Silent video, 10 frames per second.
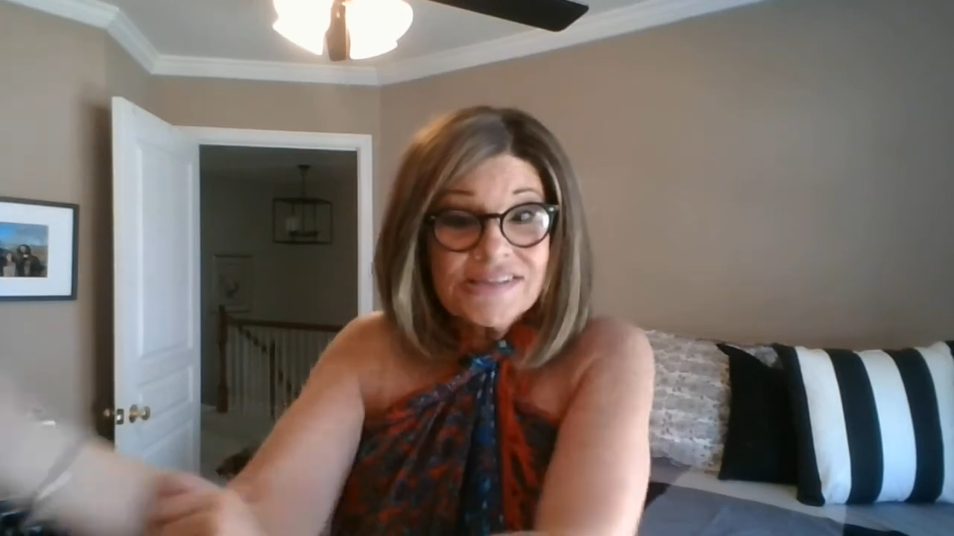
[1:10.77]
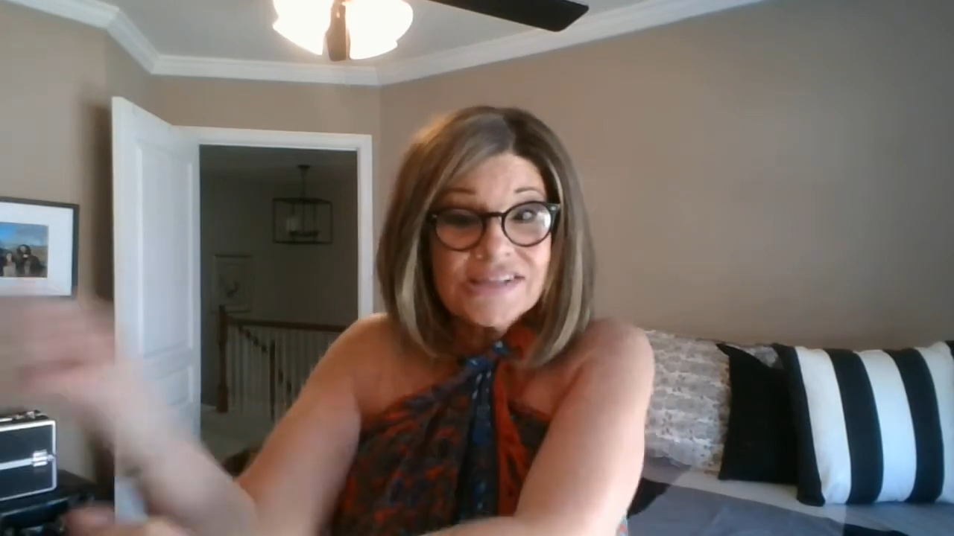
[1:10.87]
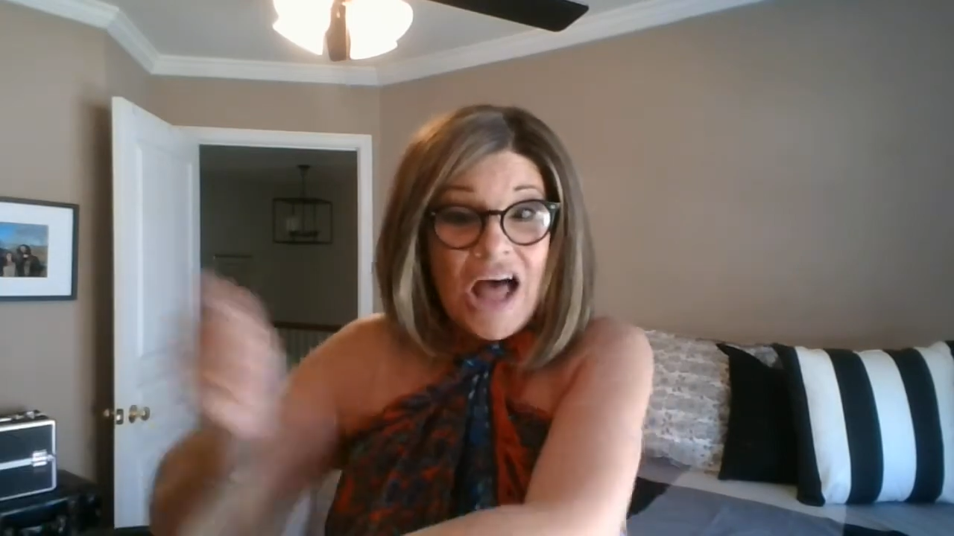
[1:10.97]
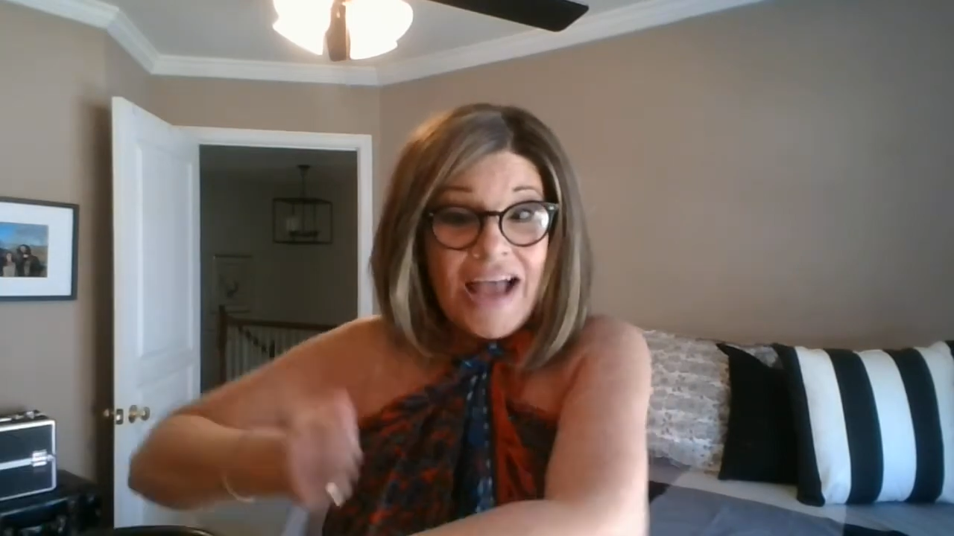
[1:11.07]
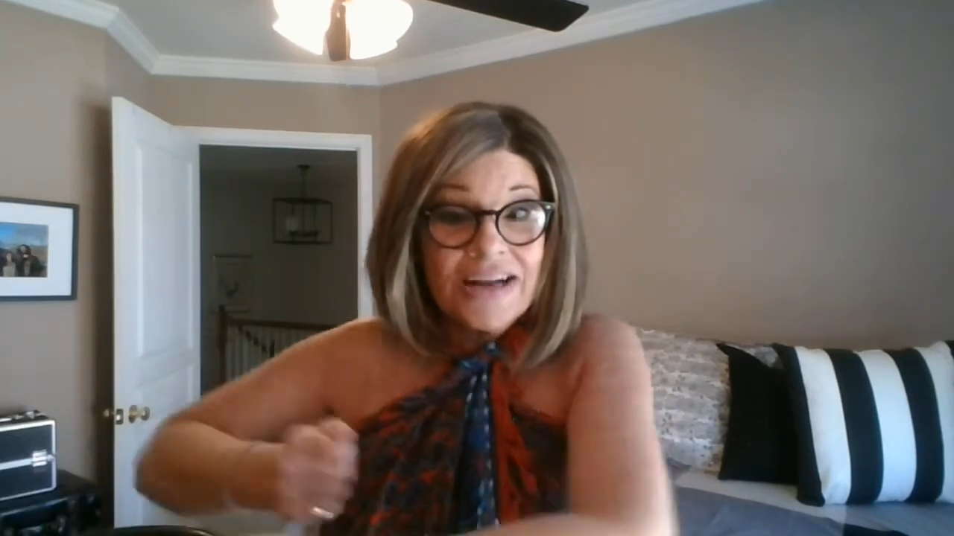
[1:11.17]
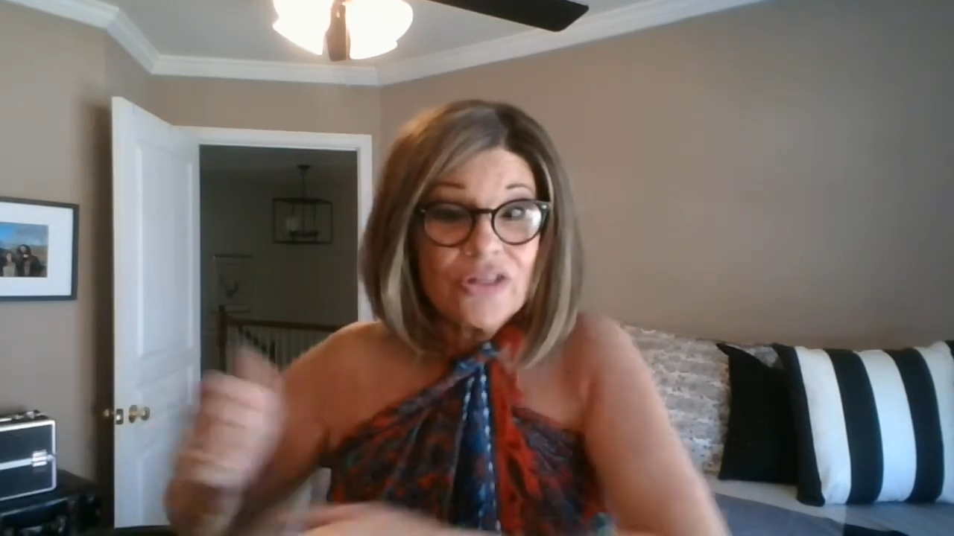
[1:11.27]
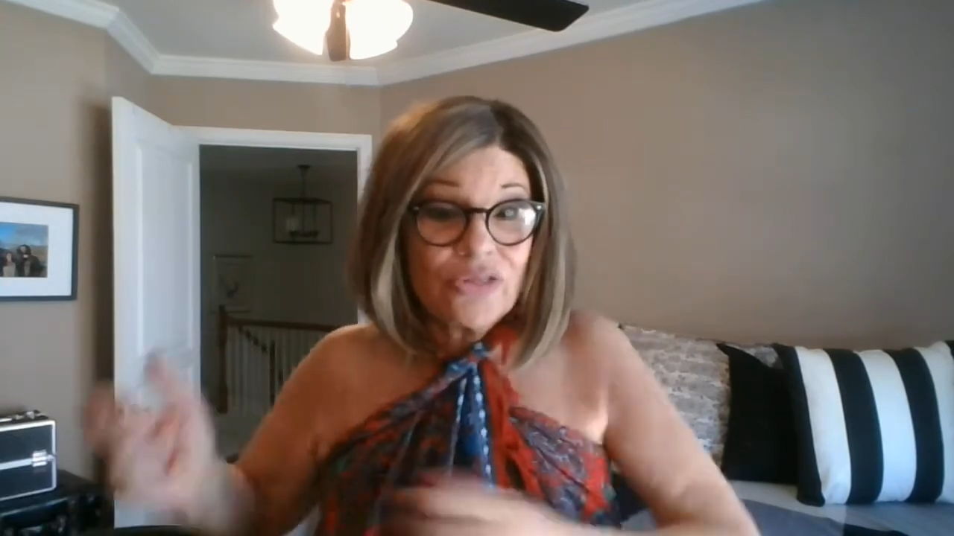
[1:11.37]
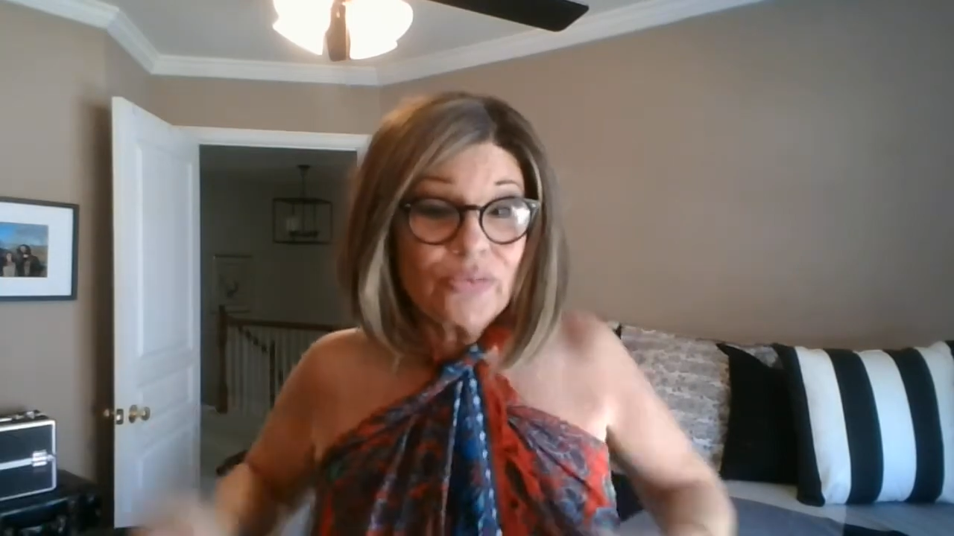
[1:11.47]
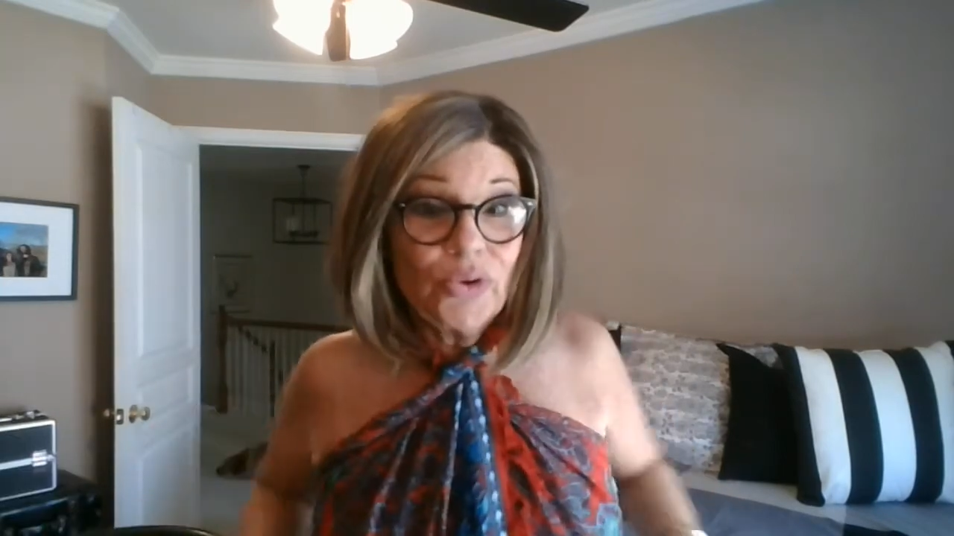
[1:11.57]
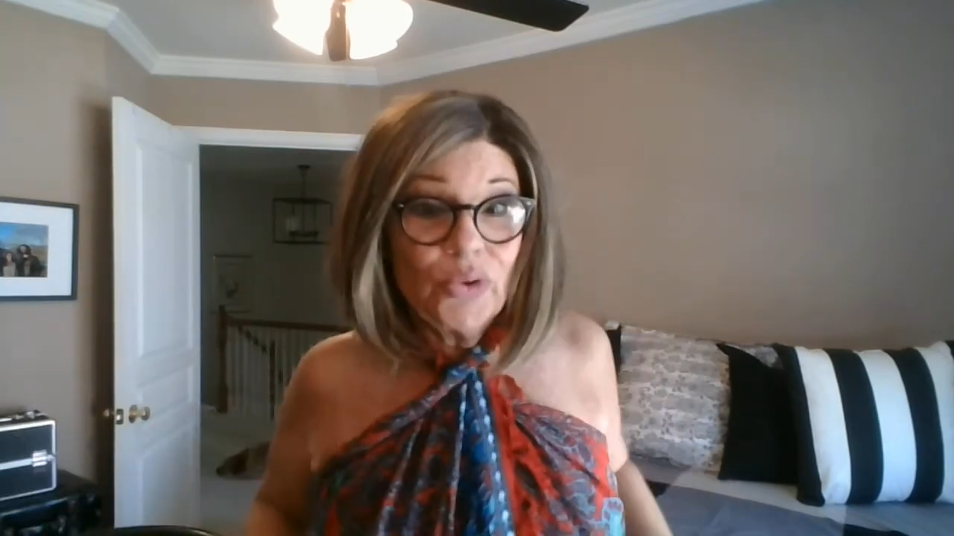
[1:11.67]
slide it
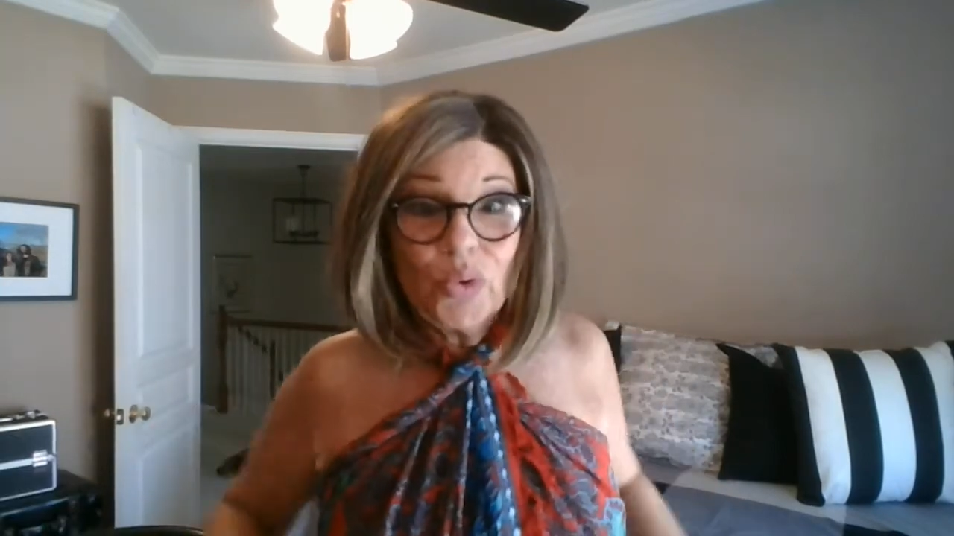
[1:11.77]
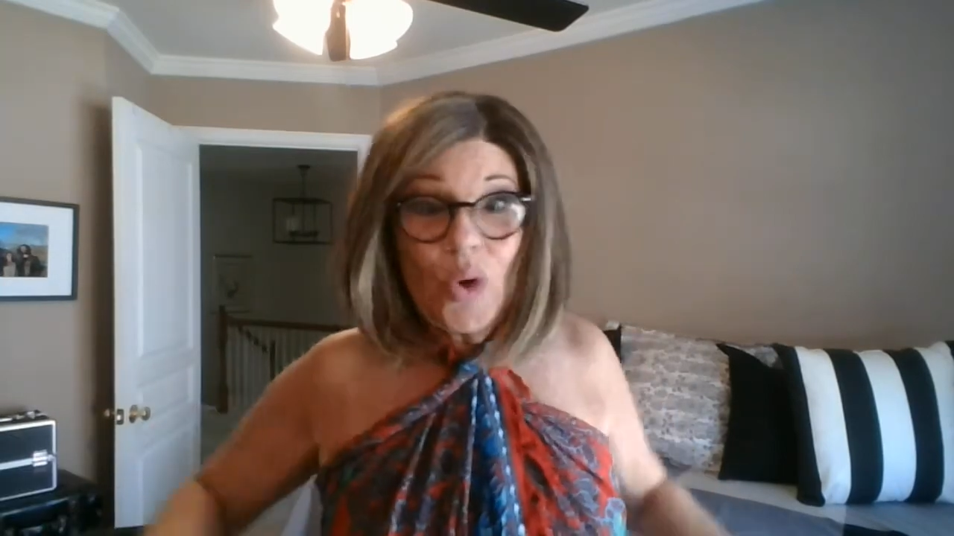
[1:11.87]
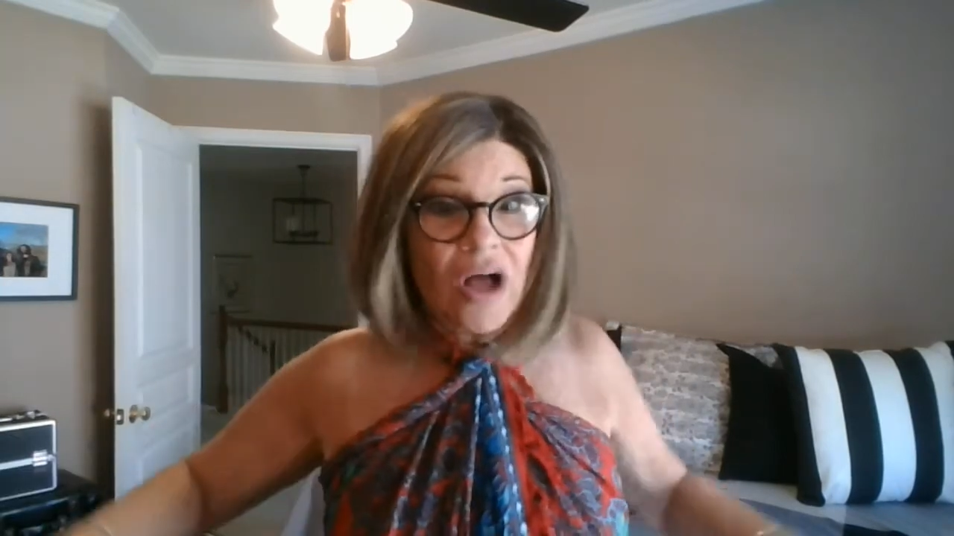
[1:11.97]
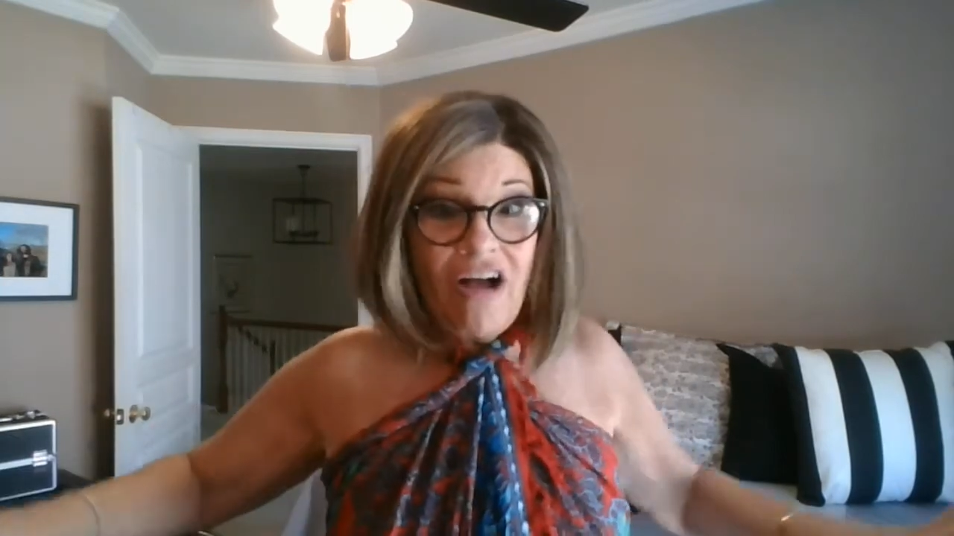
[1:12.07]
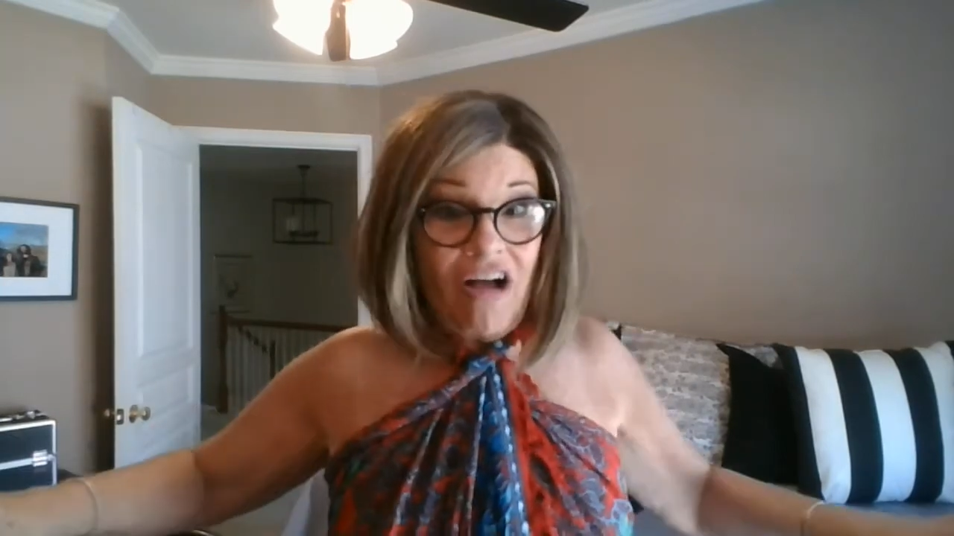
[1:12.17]
through